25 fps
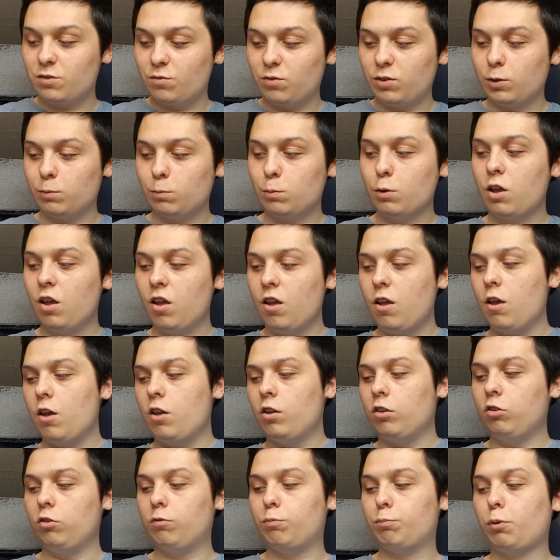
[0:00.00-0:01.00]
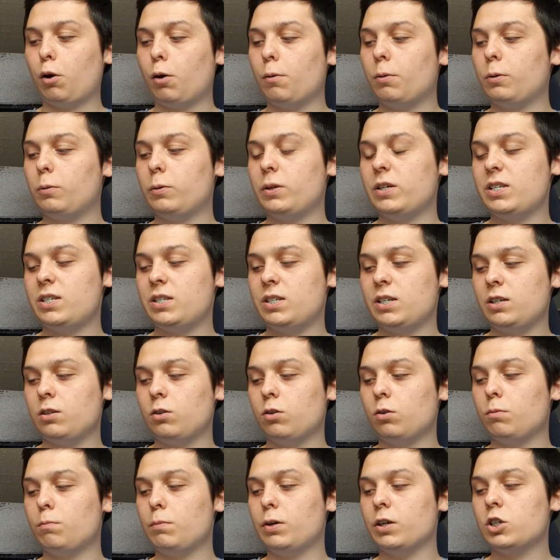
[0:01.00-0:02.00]
film you've probably seen
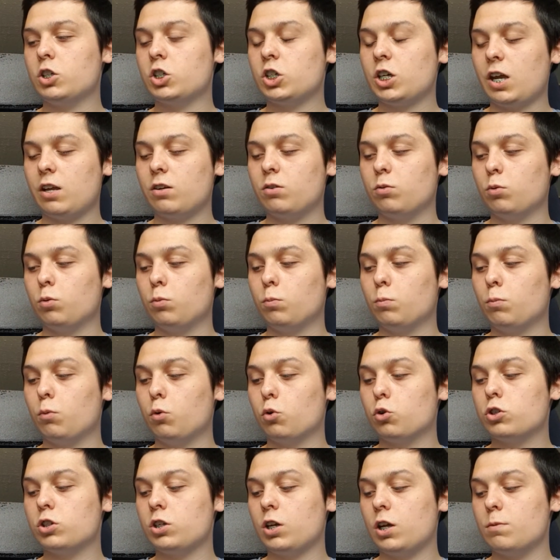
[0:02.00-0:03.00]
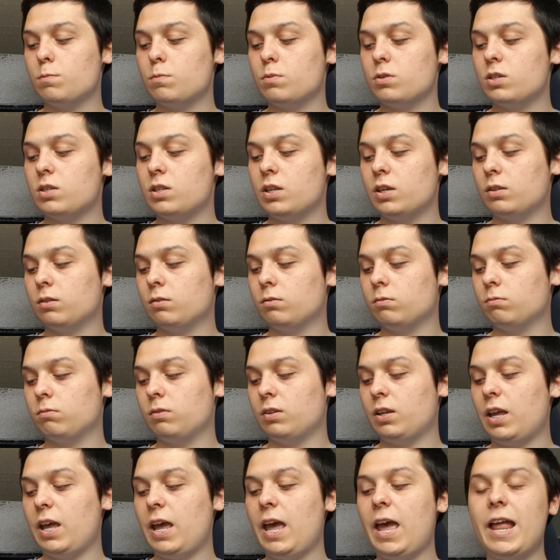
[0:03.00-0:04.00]
on my channel more times than
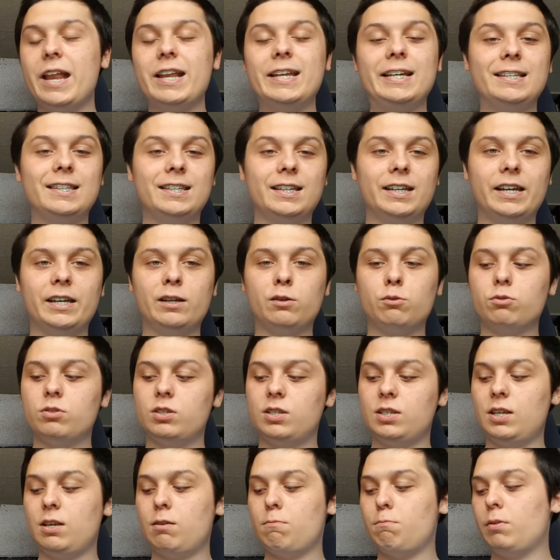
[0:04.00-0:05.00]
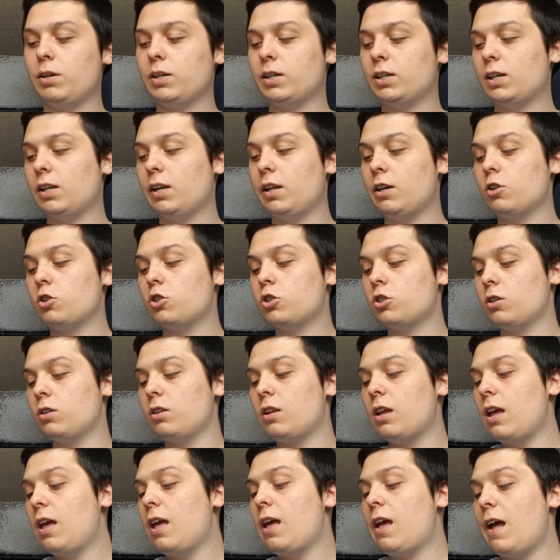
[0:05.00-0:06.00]
anything else in my collection,
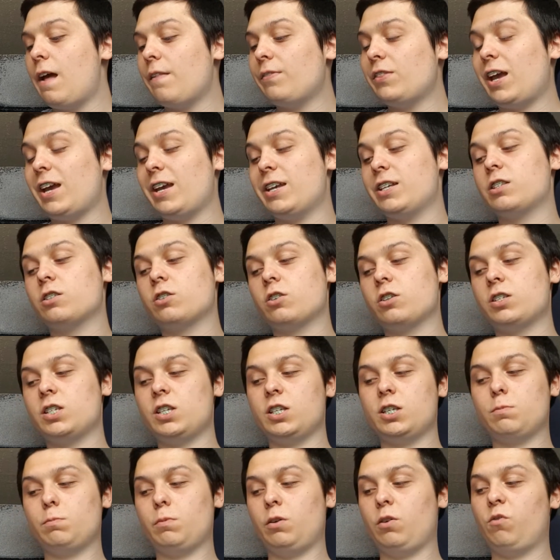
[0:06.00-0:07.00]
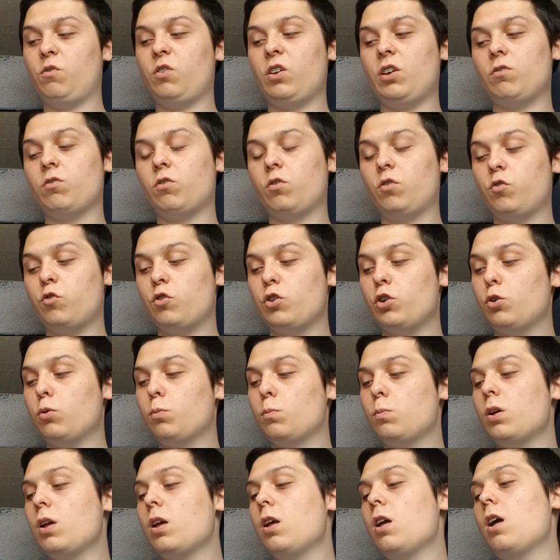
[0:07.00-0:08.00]
and that is because it's my favourite
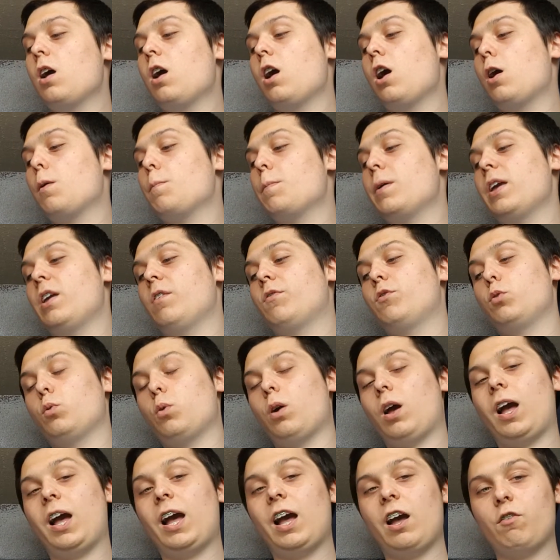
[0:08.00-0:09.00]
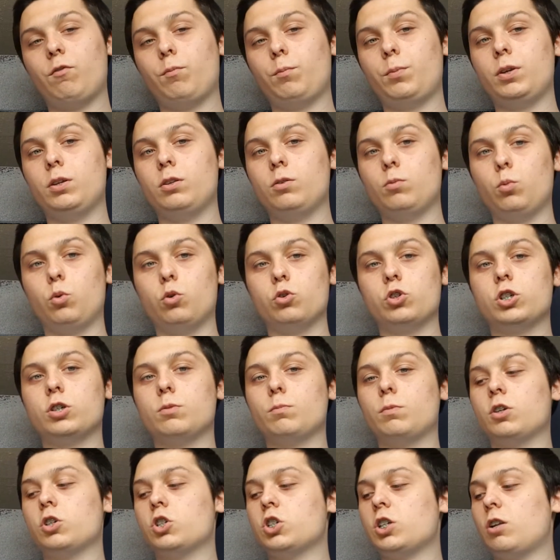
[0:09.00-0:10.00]
film. If you have been watching
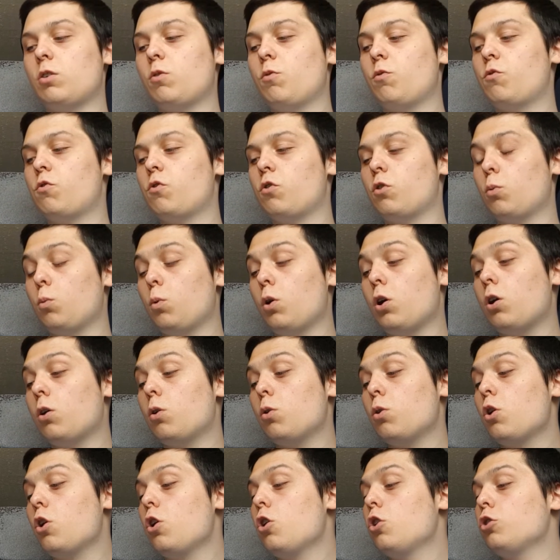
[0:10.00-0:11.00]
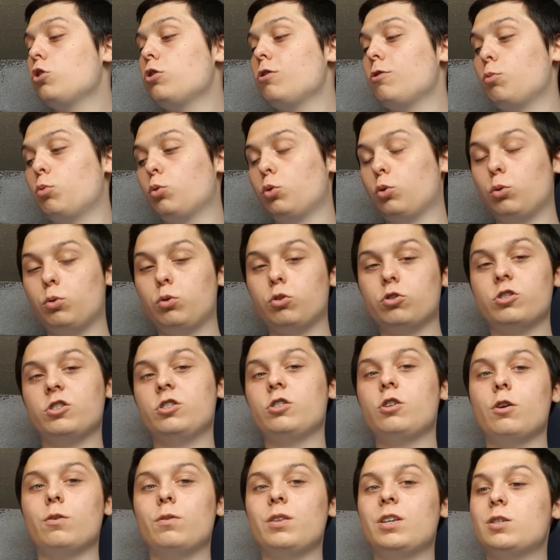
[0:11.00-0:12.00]
my channel for a while, you will already
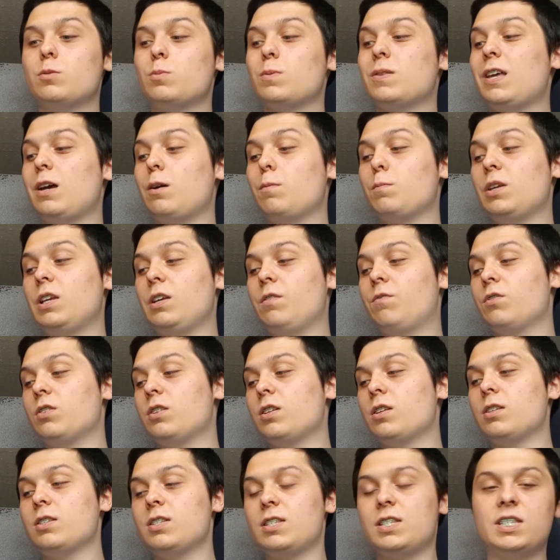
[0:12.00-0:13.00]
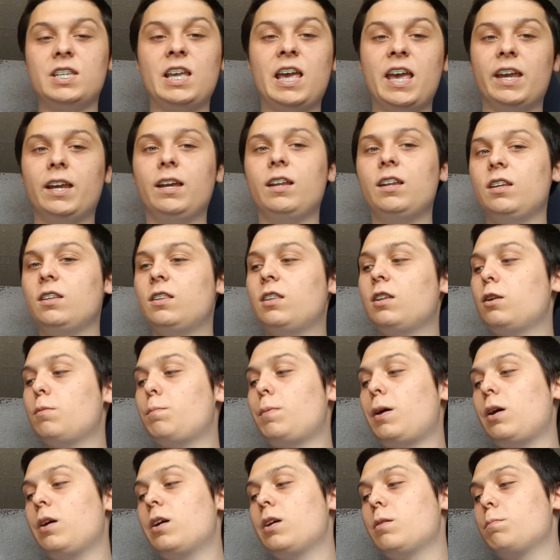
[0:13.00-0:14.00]
know this without me even saying anything
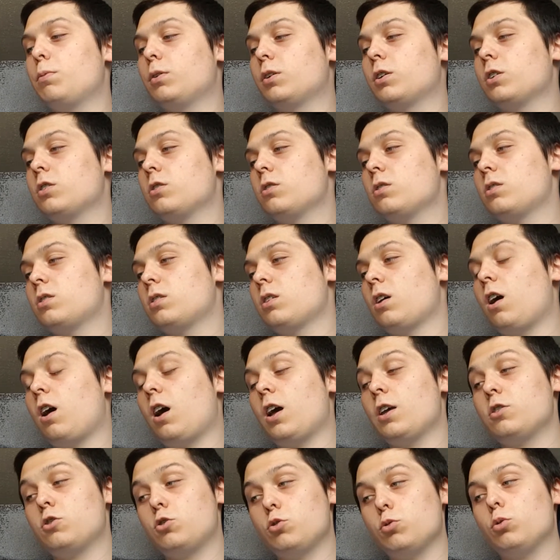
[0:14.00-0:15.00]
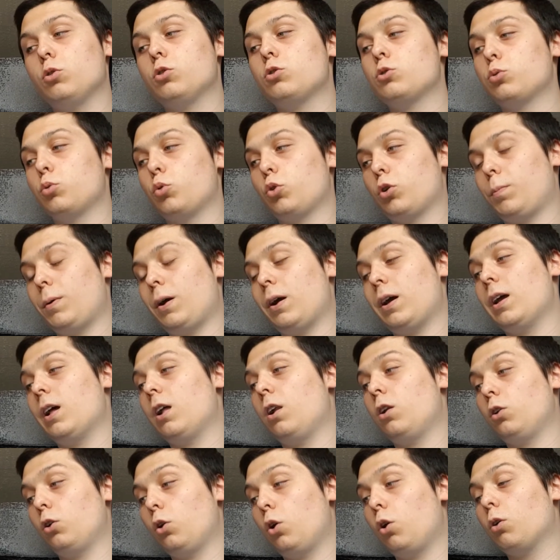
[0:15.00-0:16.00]
about it, because I do talk about it a
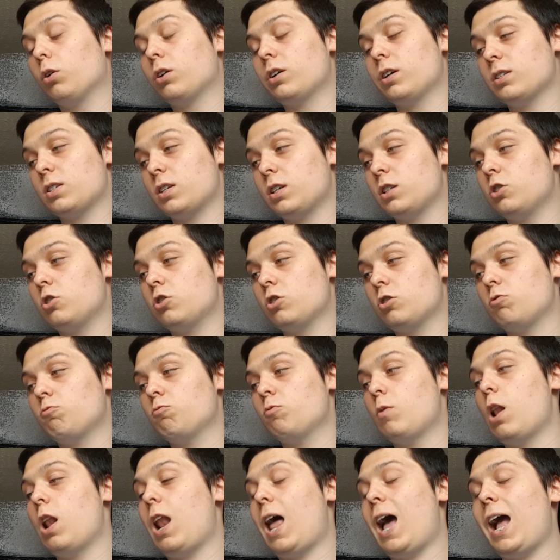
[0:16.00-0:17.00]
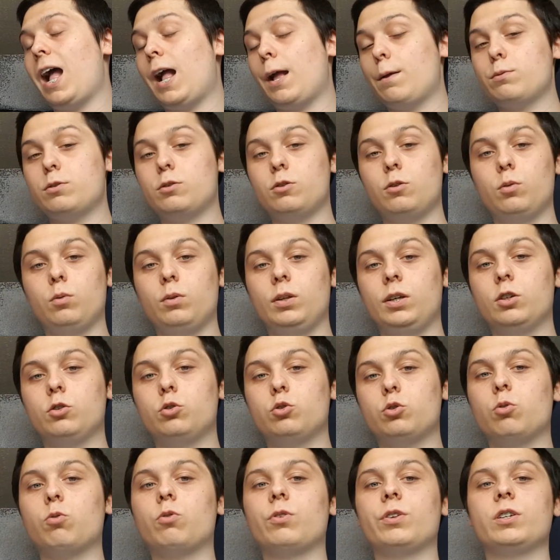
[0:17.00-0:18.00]
lot because I just absolutely
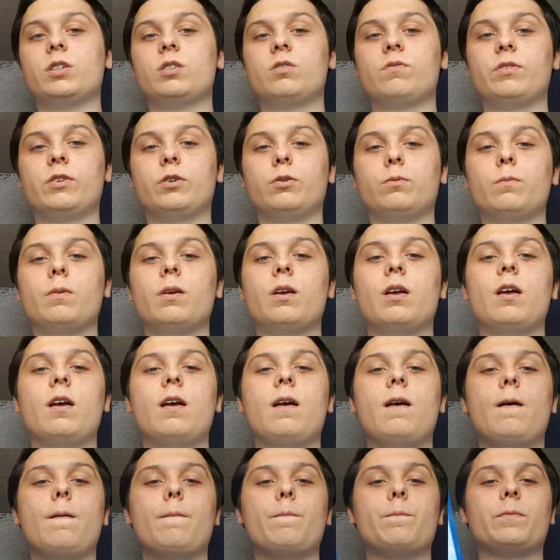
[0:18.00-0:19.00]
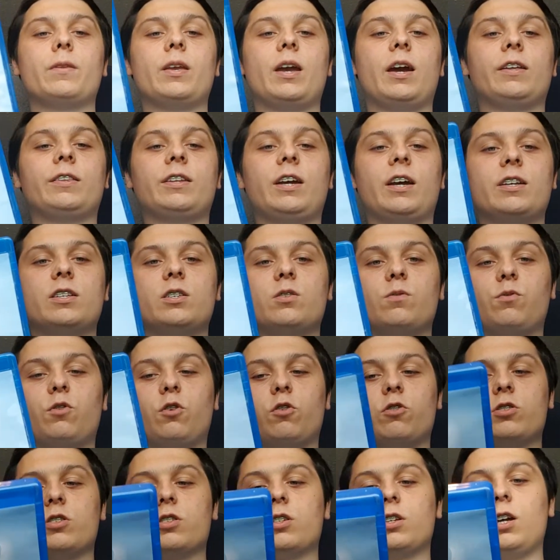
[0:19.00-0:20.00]
adore this film, and that is
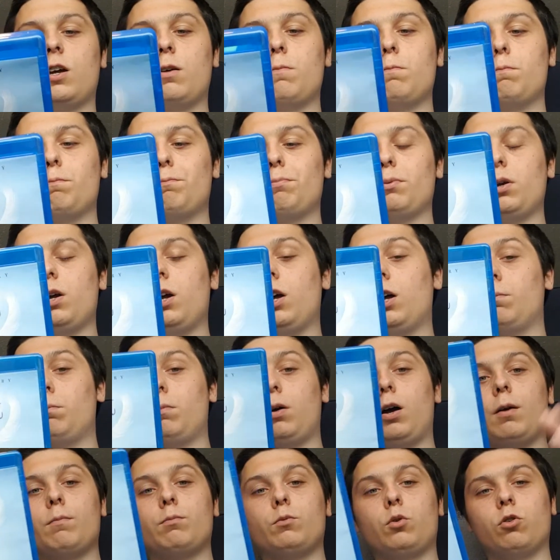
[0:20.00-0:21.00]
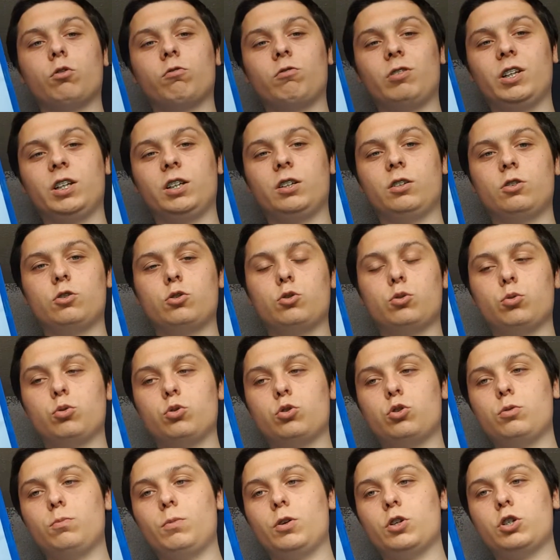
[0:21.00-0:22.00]
Forrest Gump. I'm not really going to talk
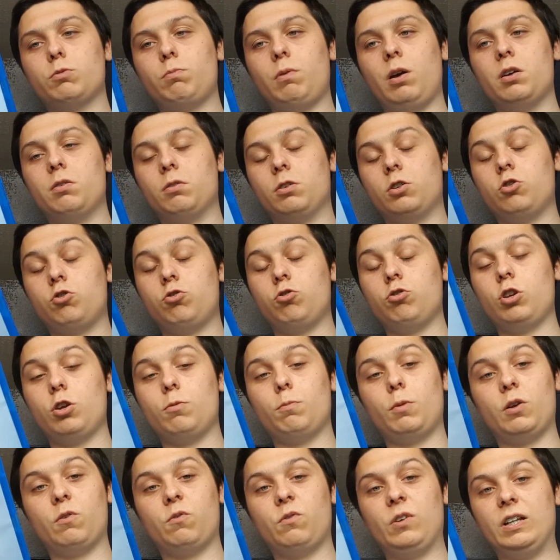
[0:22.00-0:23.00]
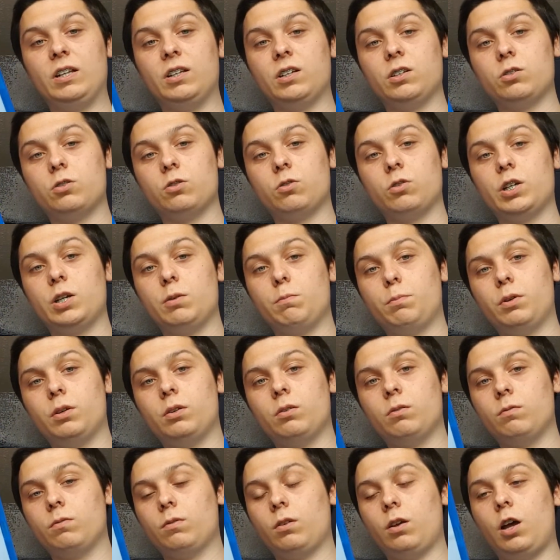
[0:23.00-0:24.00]
too much about it because you know my feelings on it, but
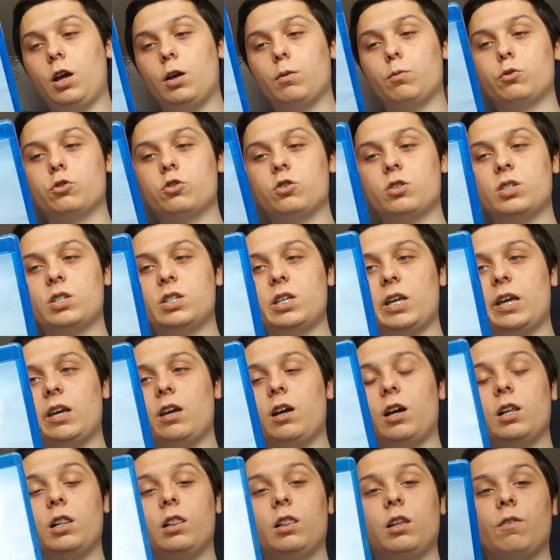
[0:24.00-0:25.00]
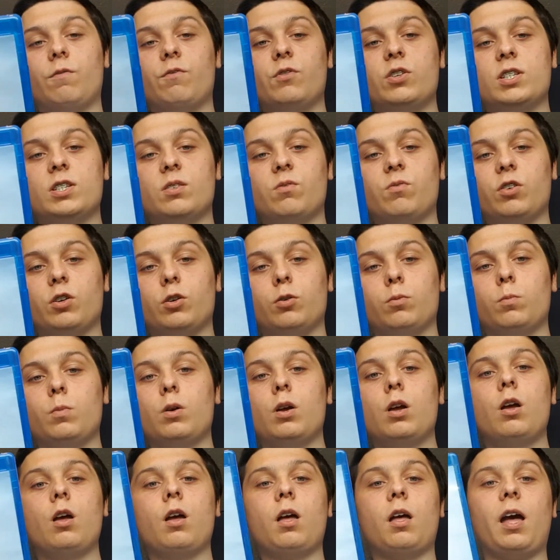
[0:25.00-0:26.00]
I will just say I love this film,
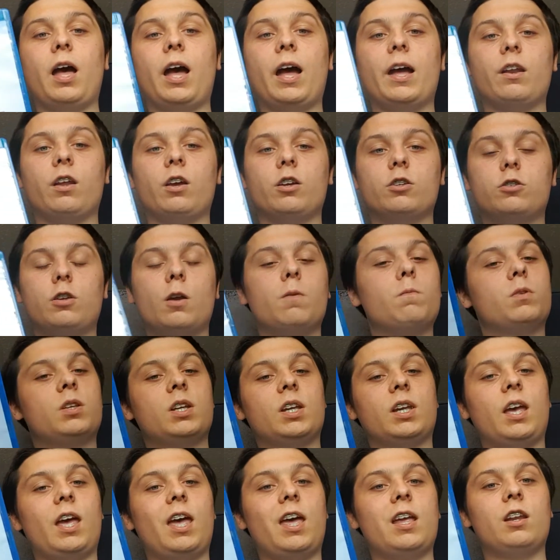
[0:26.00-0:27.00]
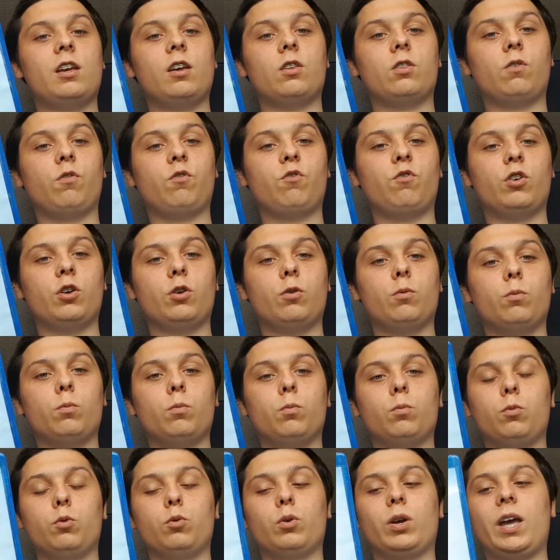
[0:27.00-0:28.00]
and I don't think any other film
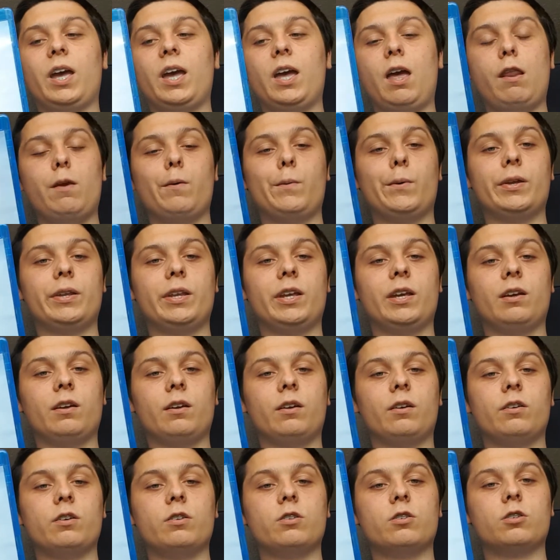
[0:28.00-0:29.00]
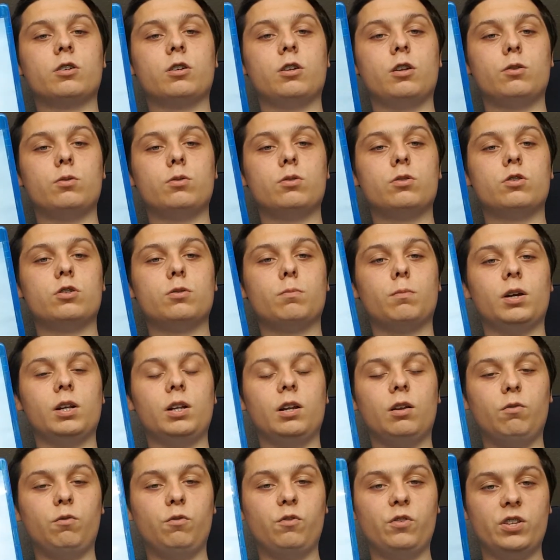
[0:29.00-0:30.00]
will get anywhere near as close to my
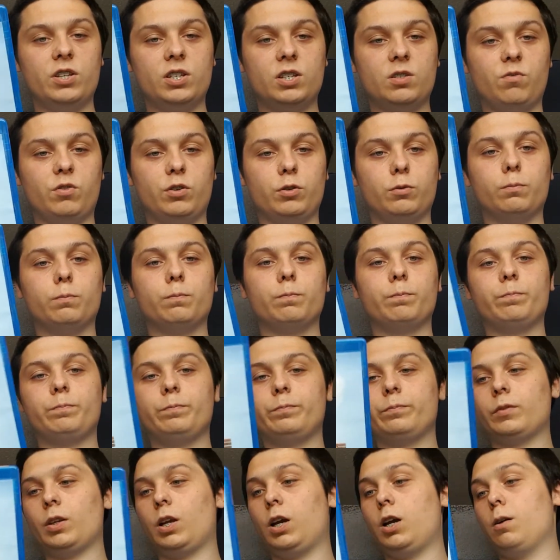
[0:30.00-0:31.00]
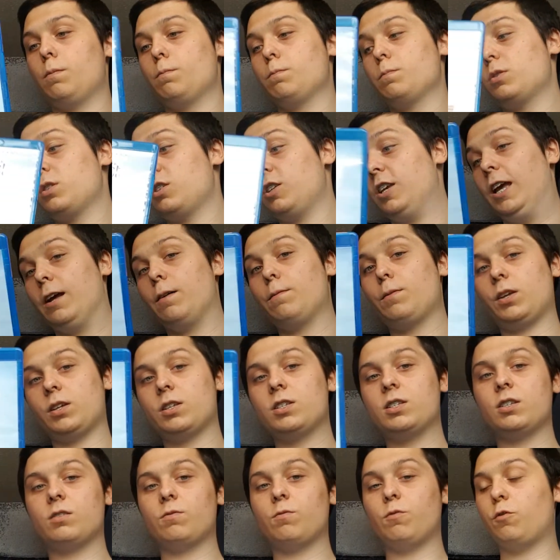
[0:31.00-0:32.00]
love for this film. So yeah,
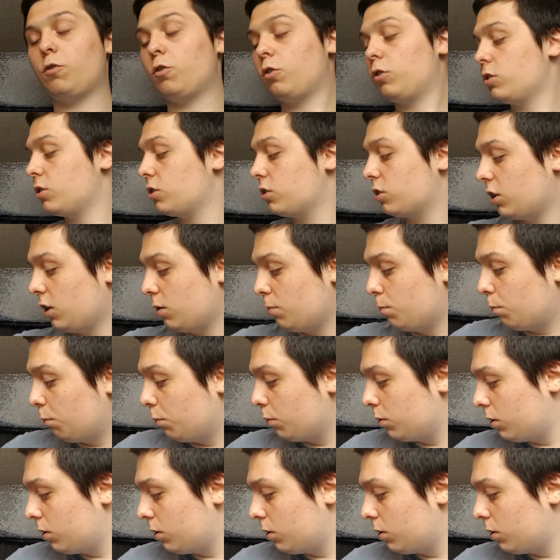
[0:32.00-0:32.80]
that's Forrest Gump.